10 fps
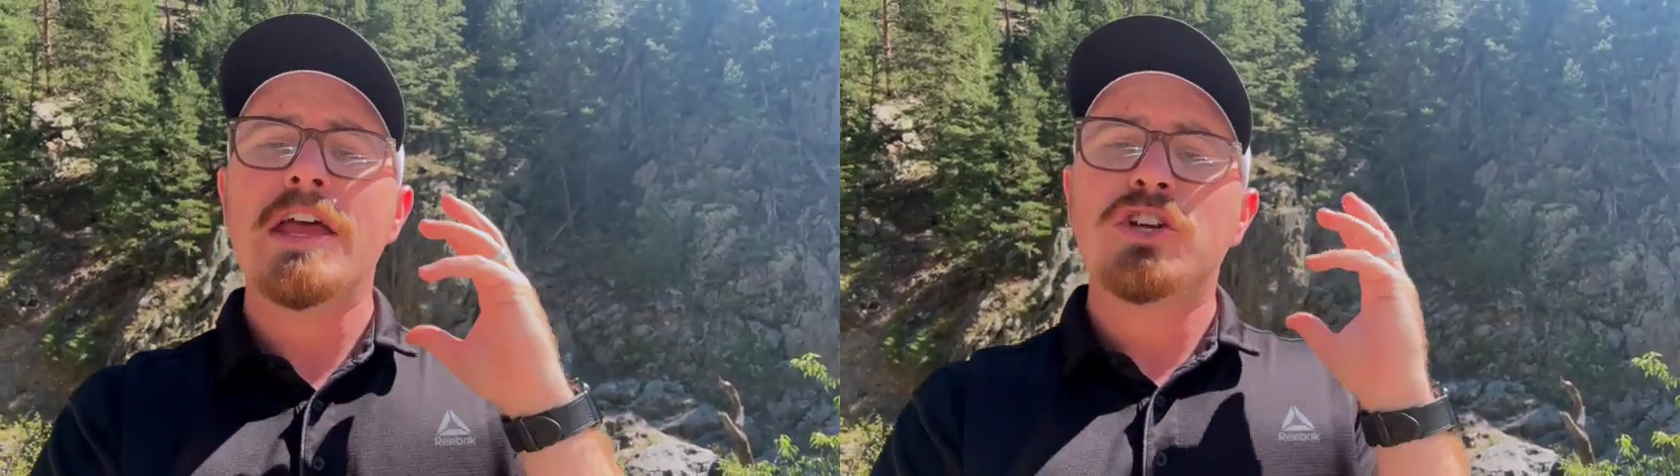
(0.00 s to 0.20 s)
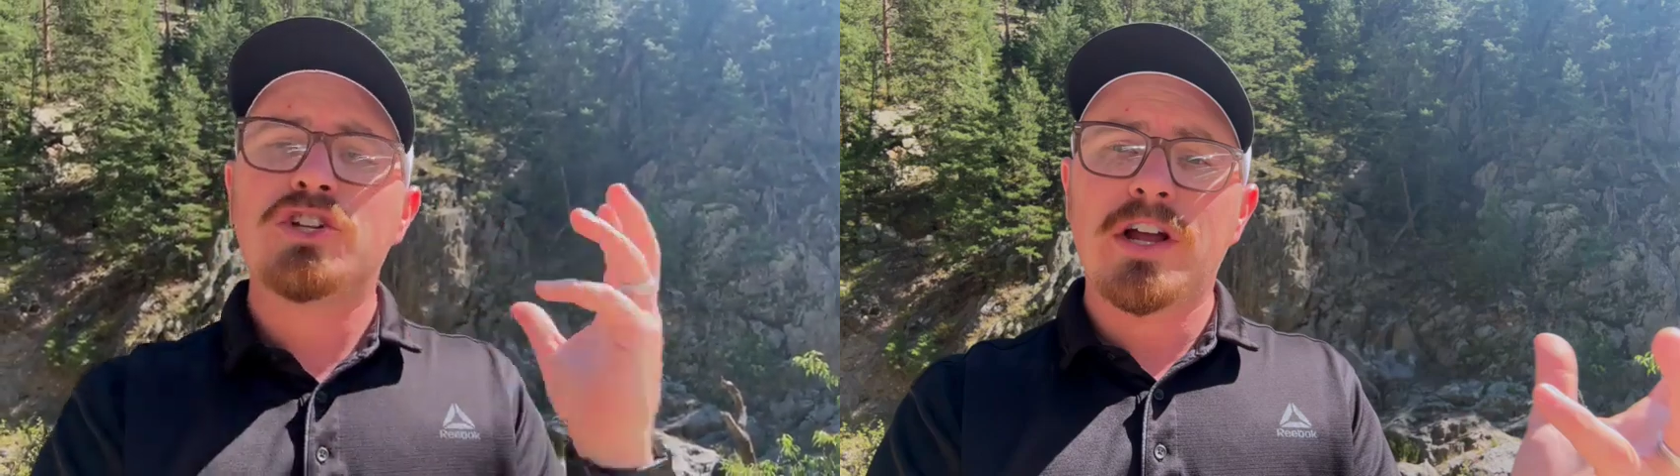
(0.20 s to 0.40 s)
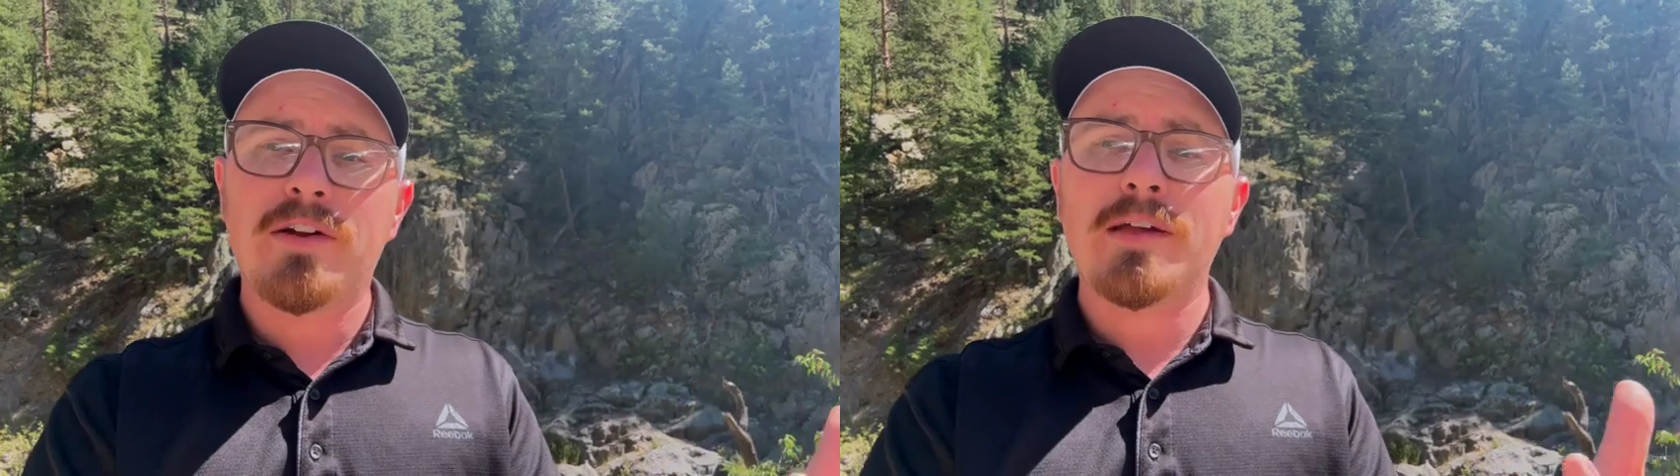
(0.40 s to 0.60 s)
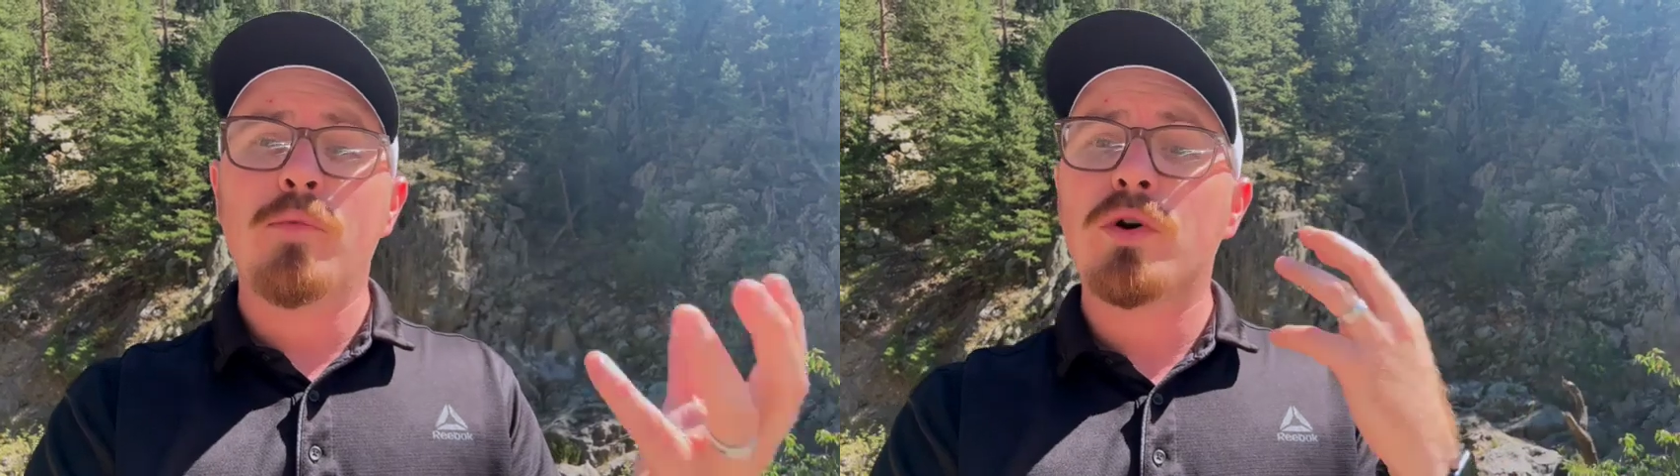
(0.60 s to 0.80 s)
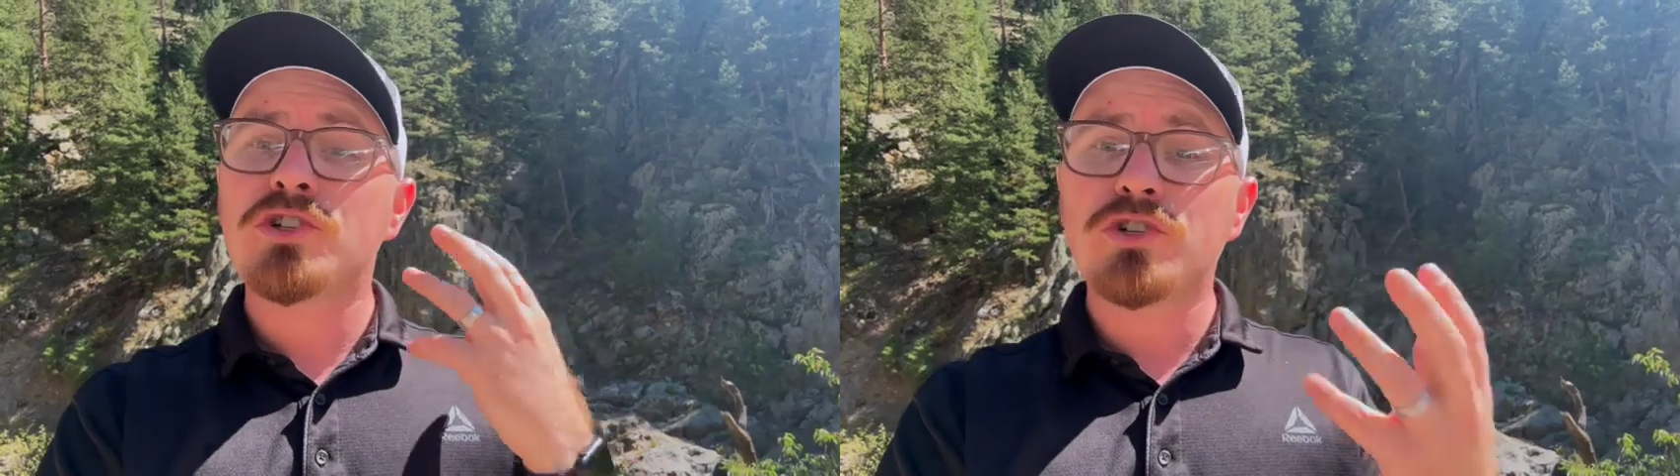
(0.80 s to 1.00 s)
sharing
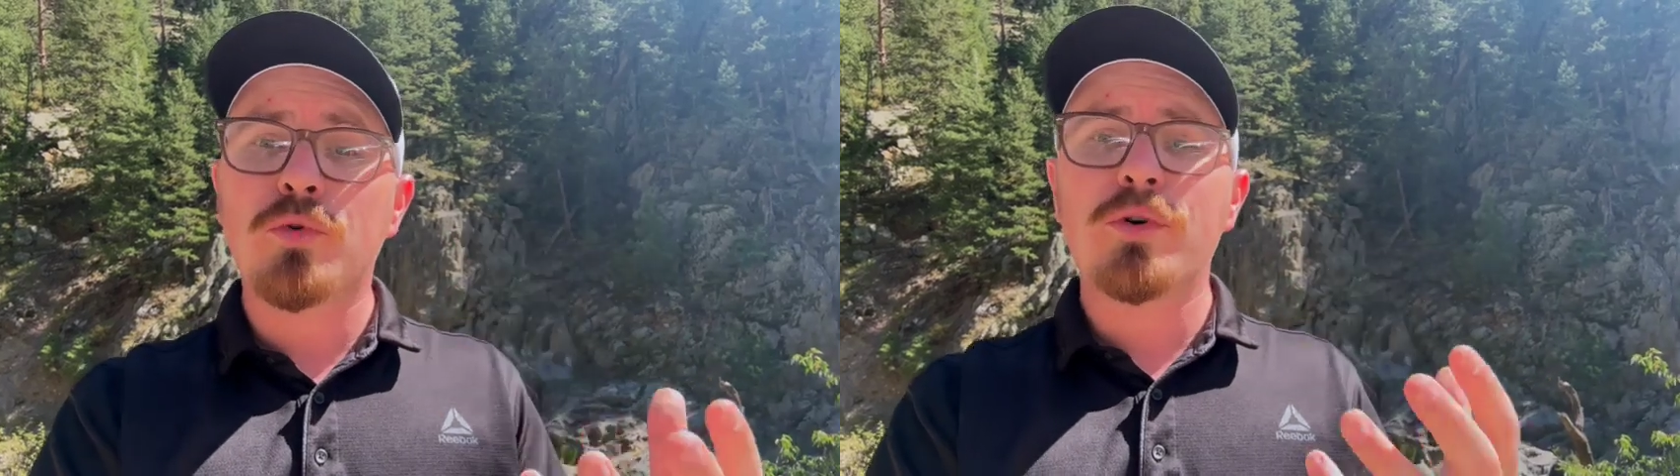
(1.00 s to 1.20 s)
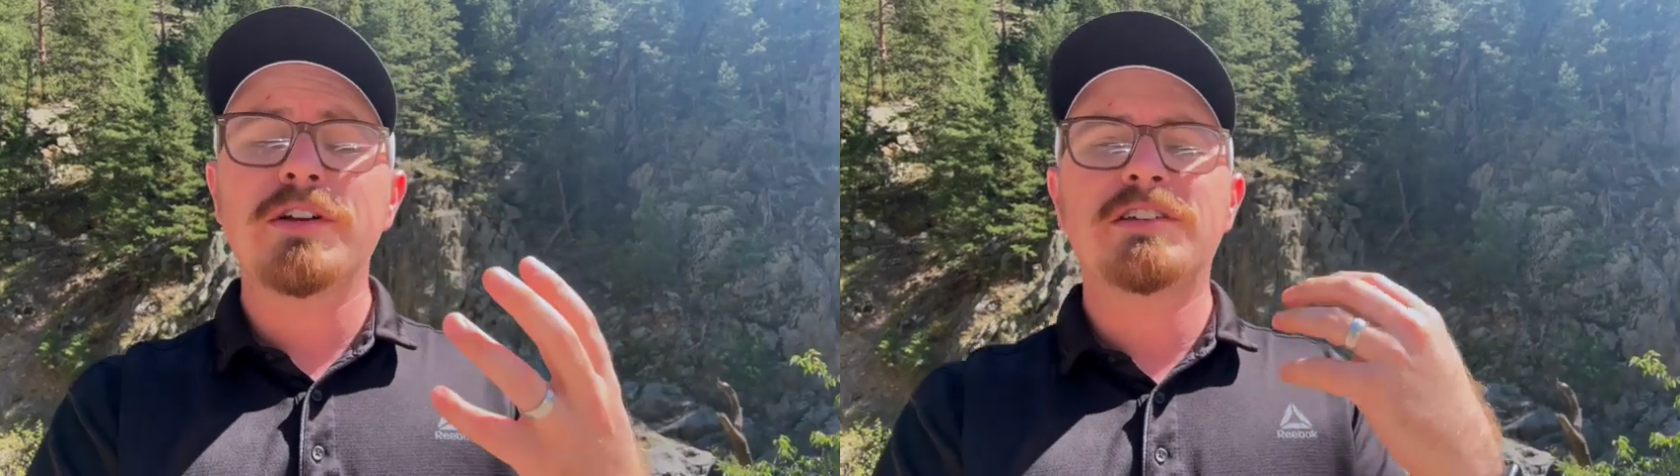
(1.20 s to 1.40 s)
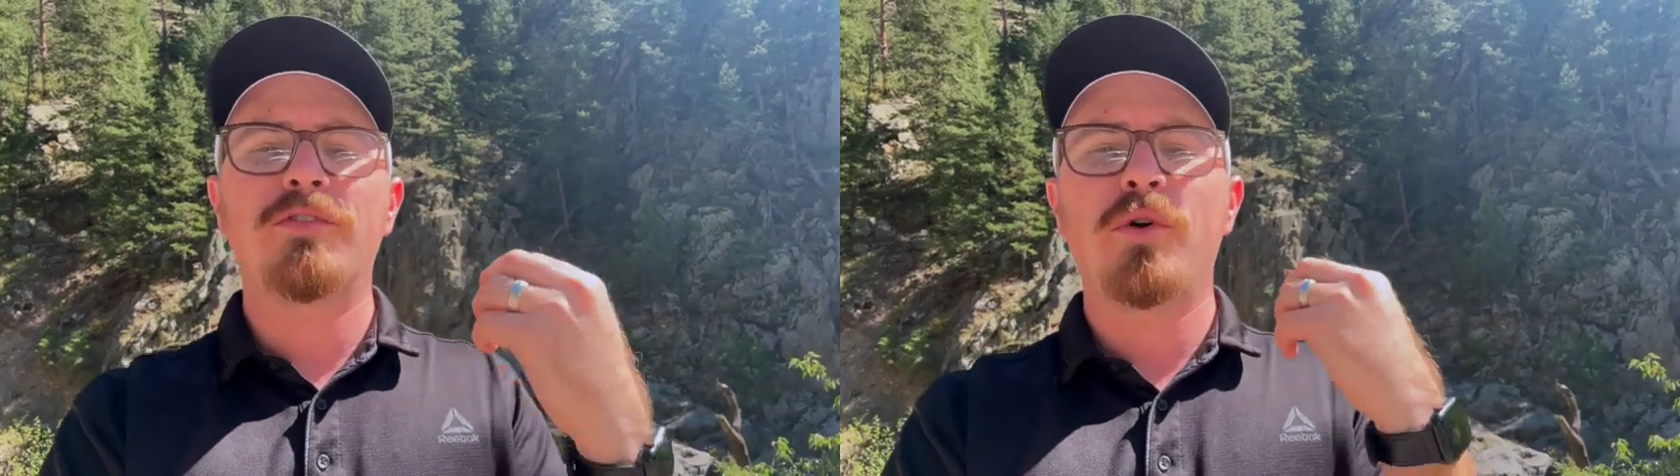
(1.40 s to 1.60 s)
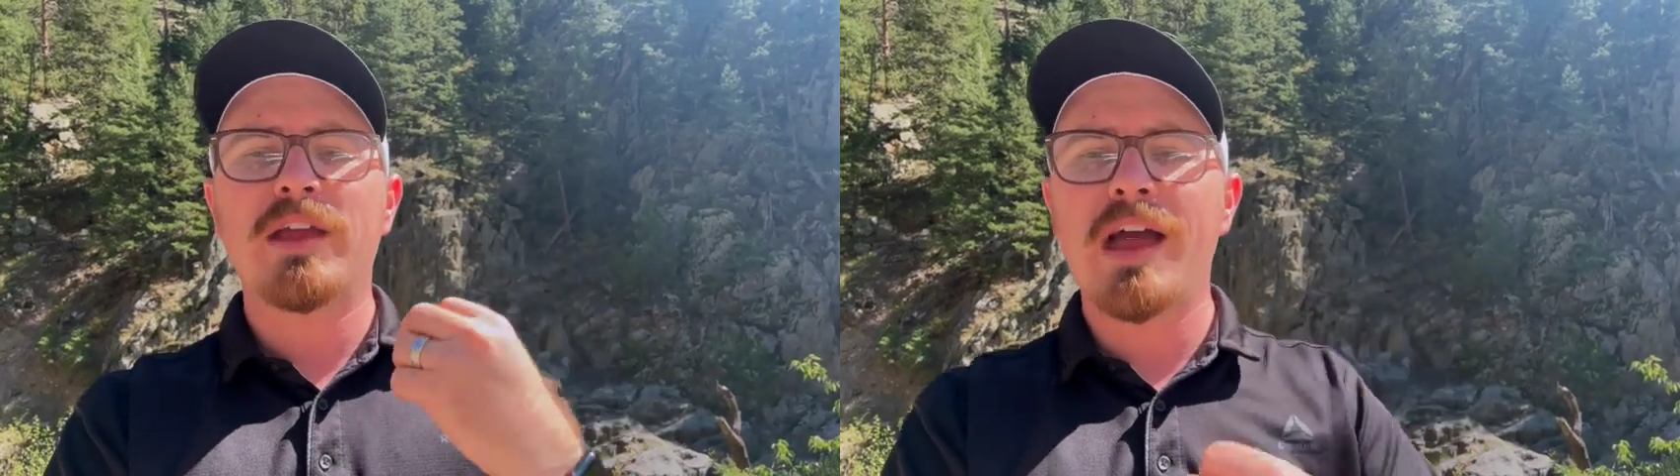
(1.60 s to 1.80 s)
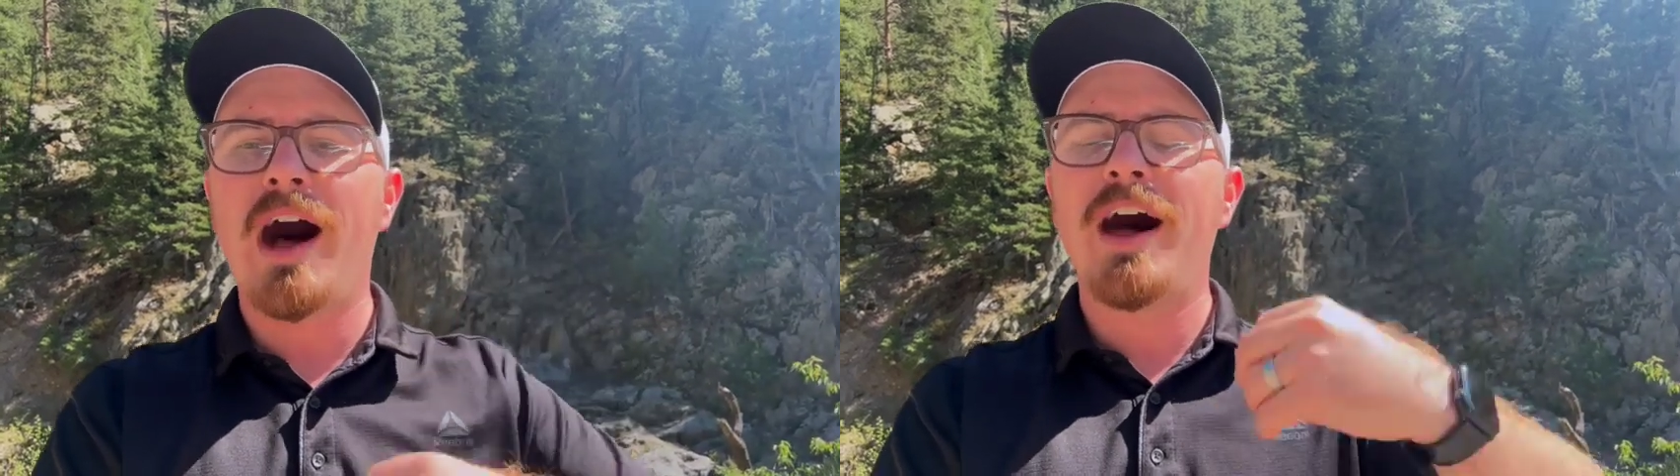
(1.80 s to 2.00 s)
more stories of what
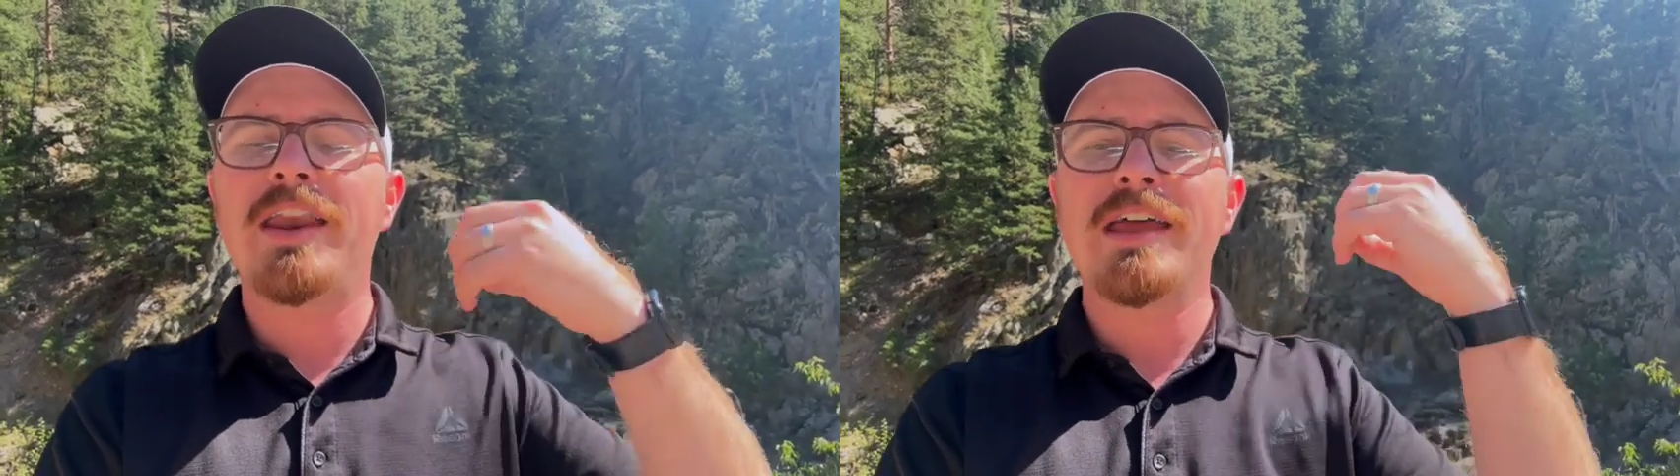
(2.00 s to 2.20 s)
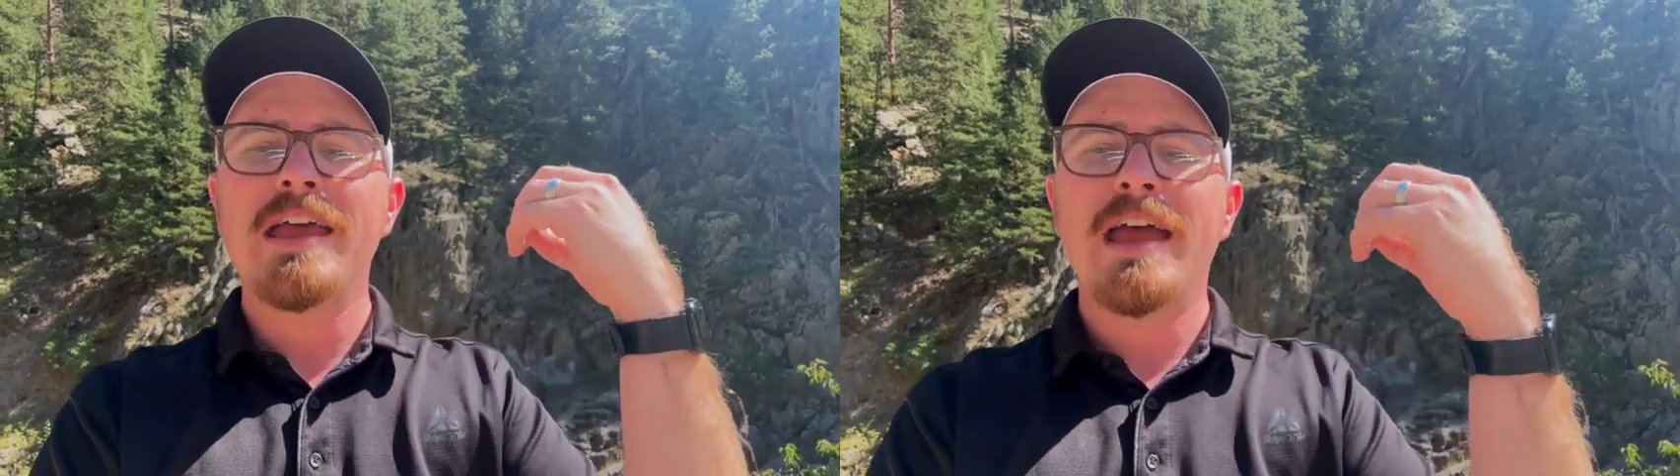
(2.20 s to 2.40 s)
God